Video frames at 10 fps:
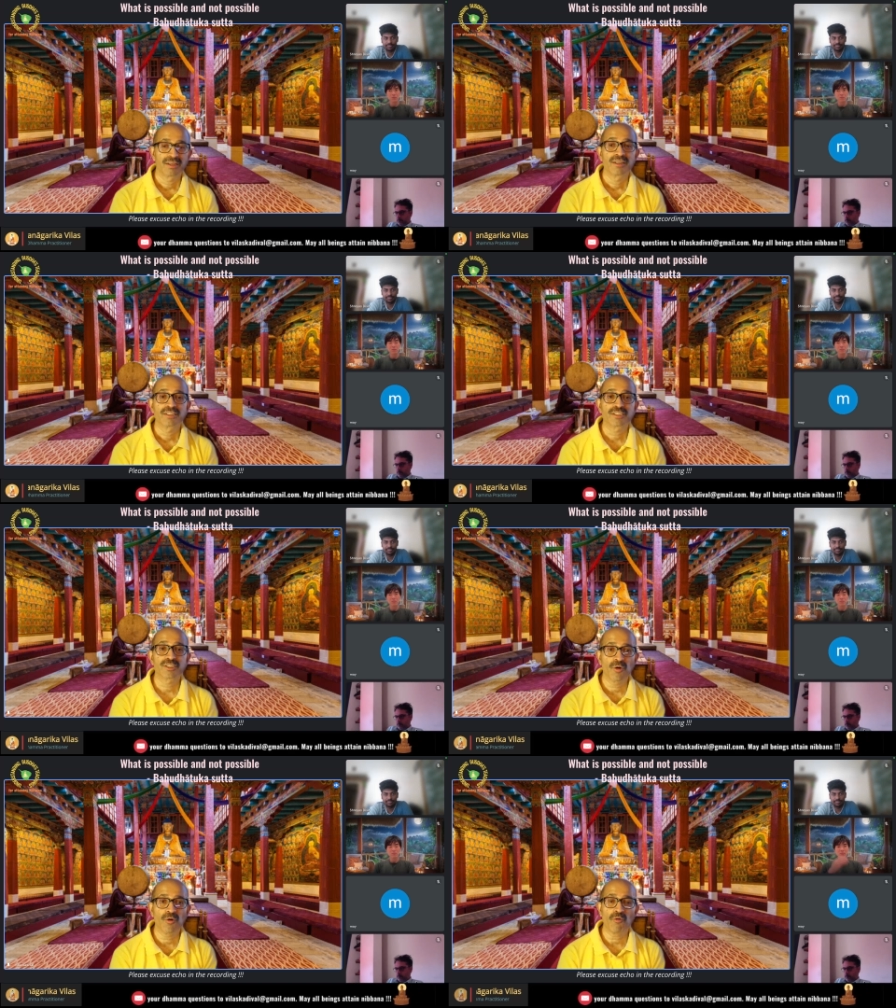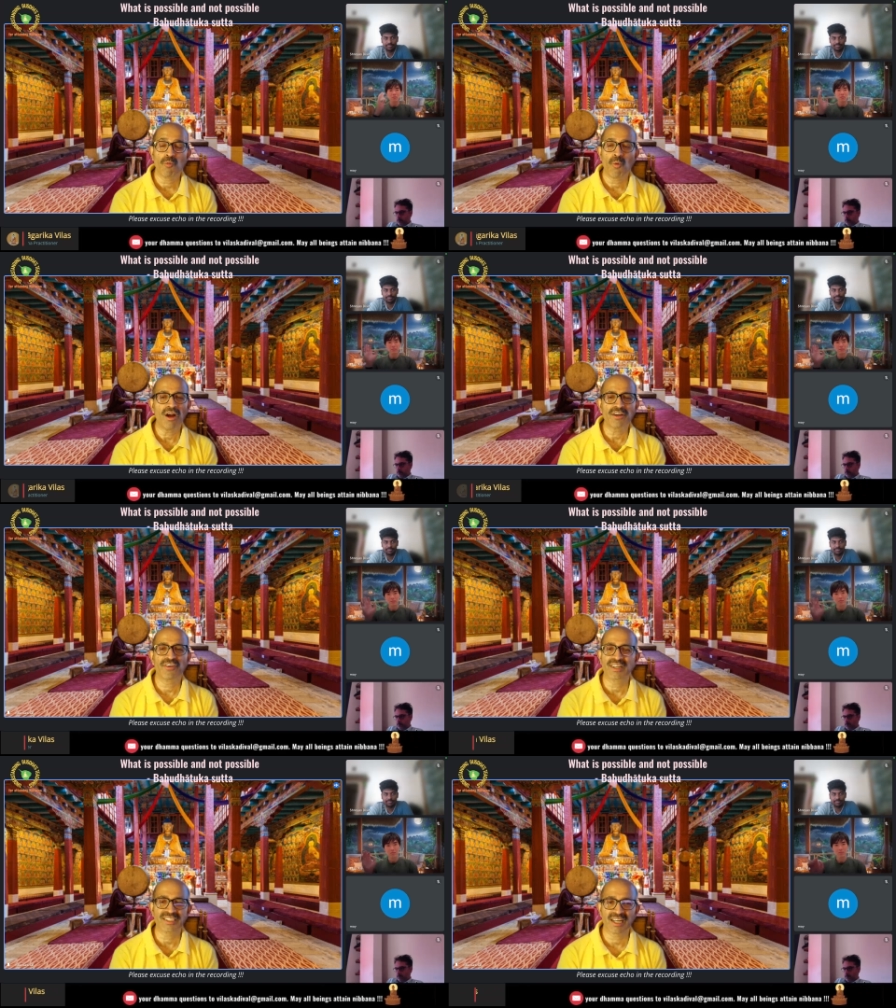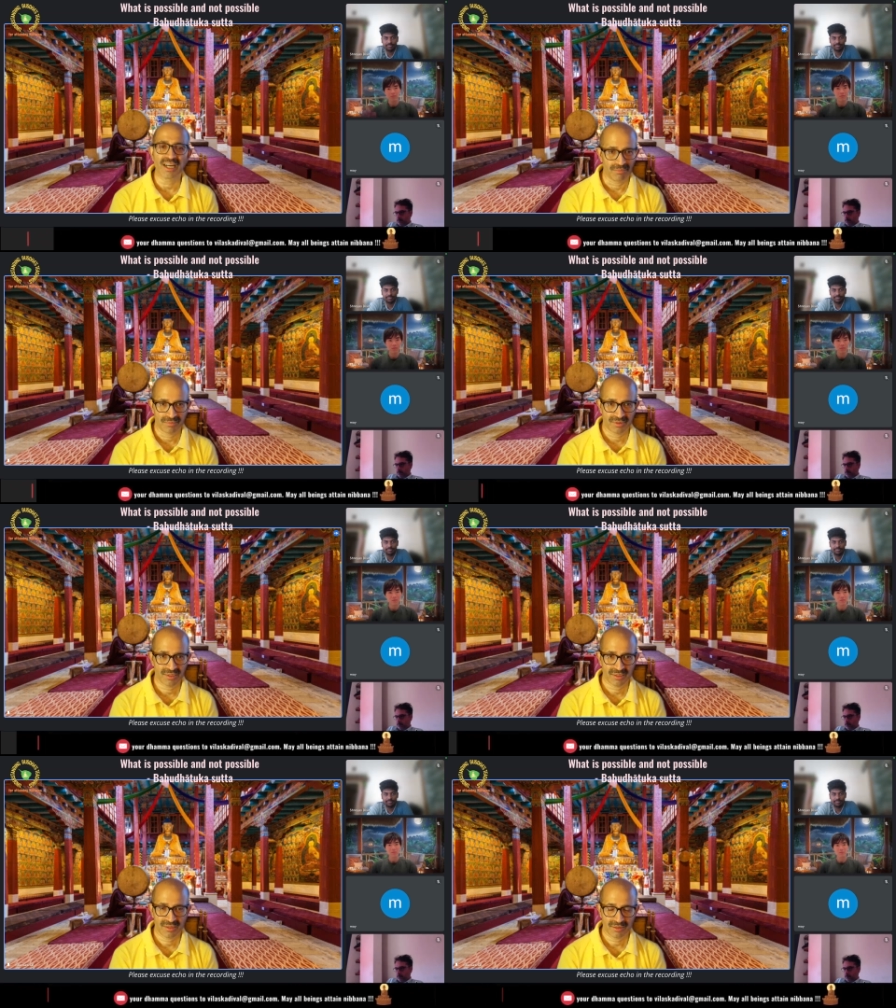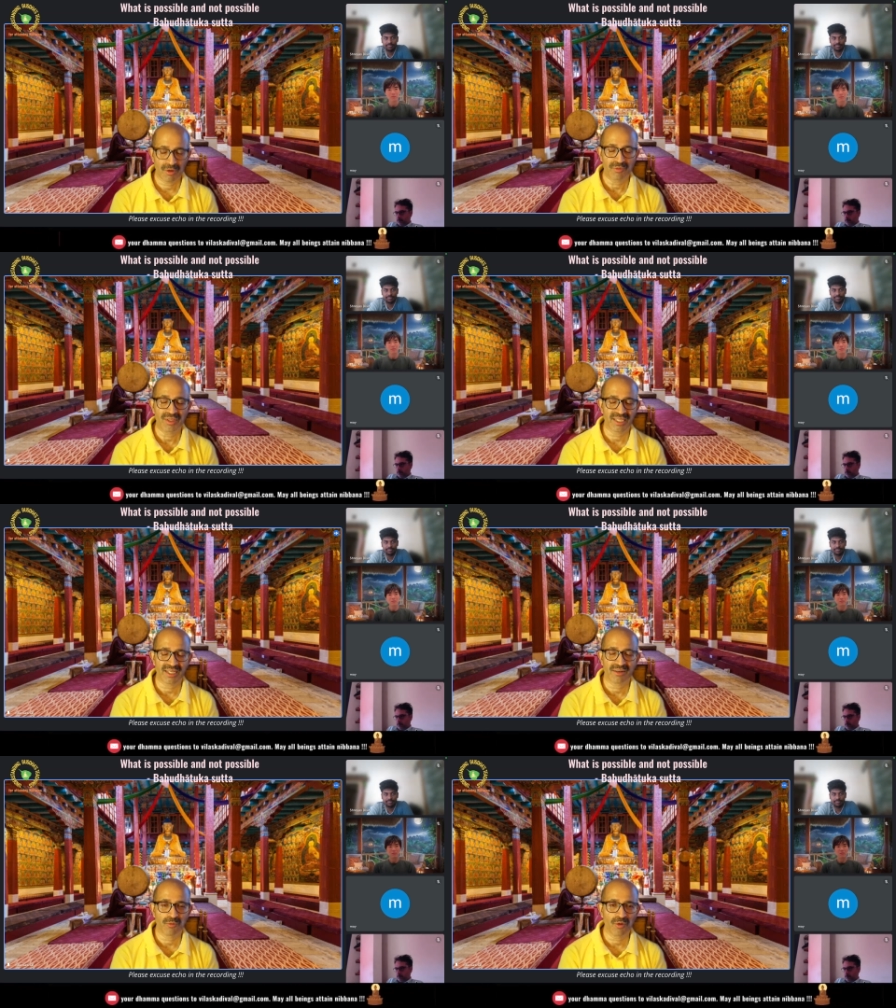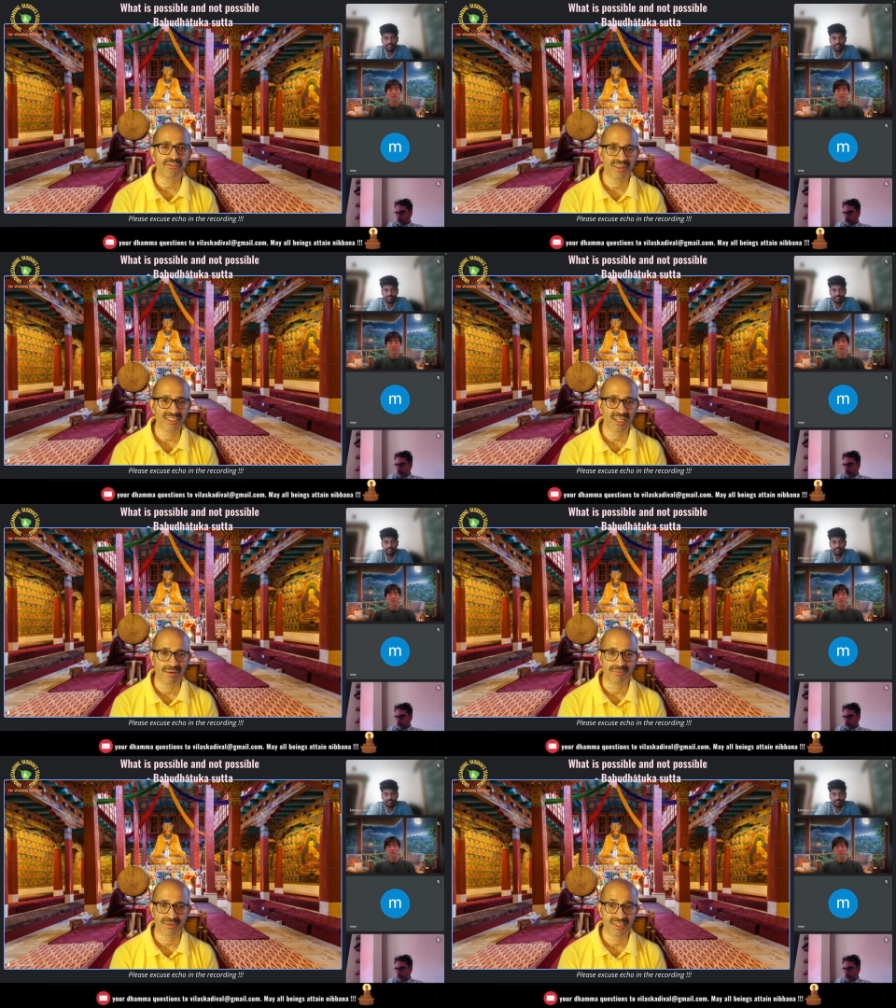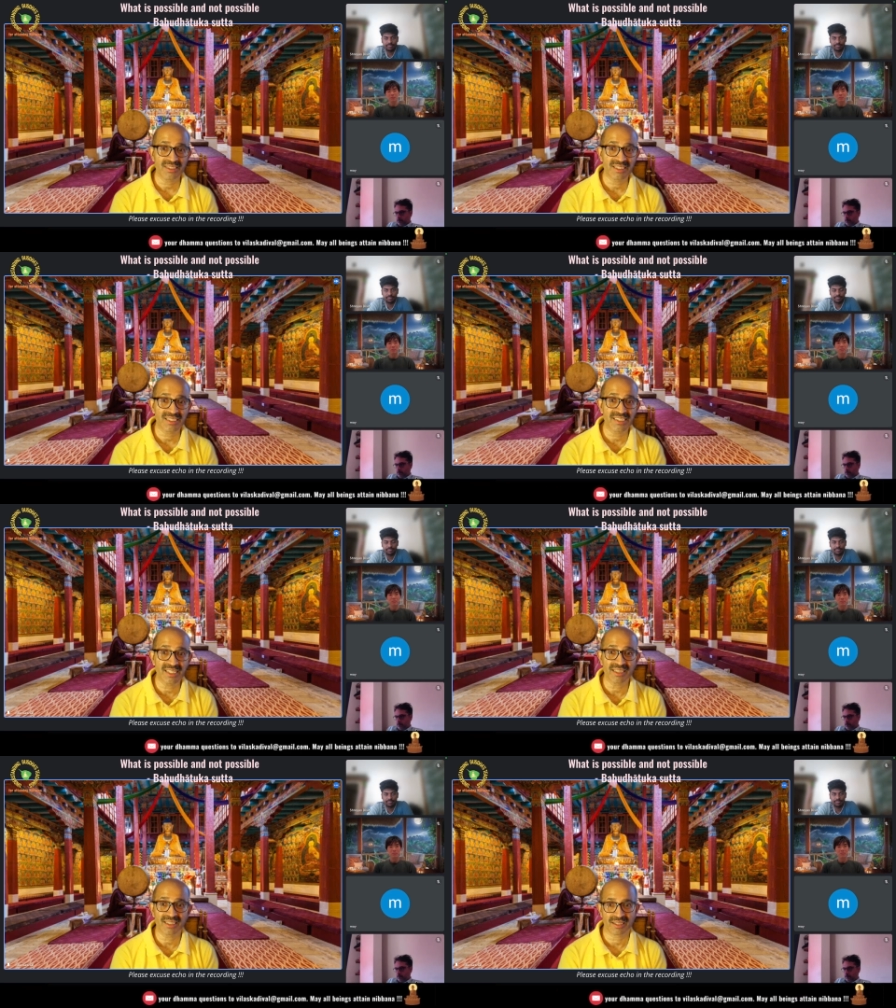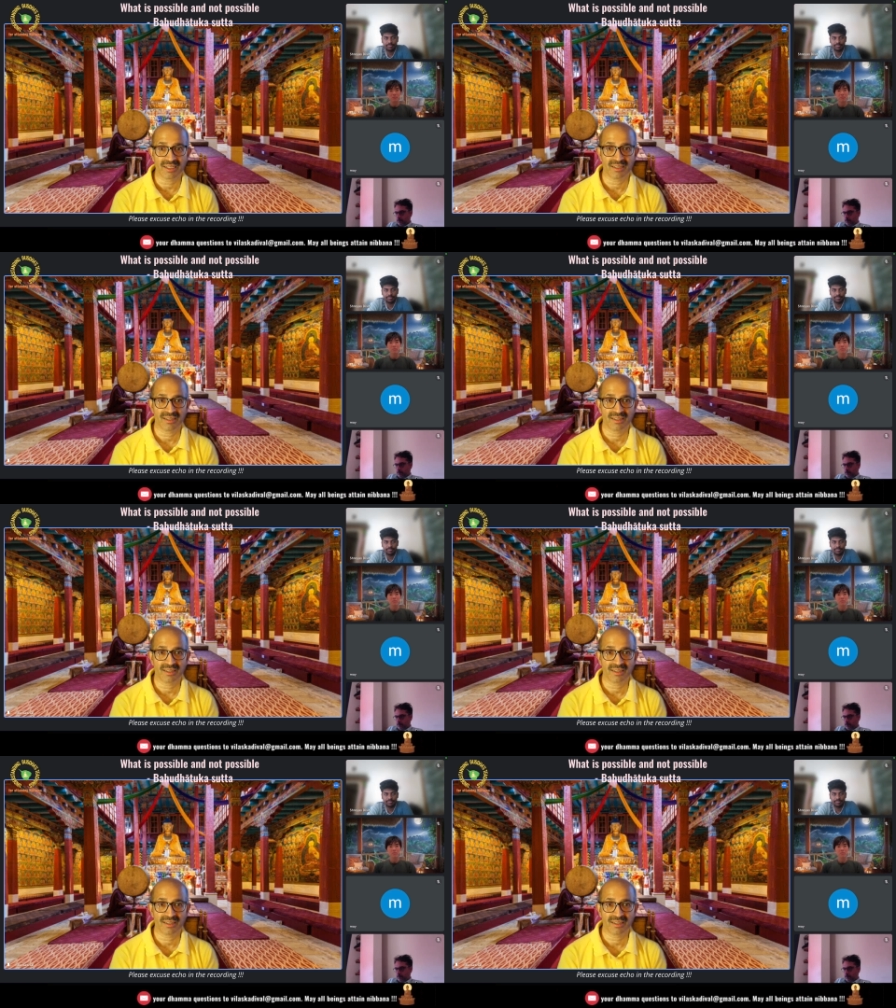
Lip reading: So what first comes? One second. What first comes is the chitta.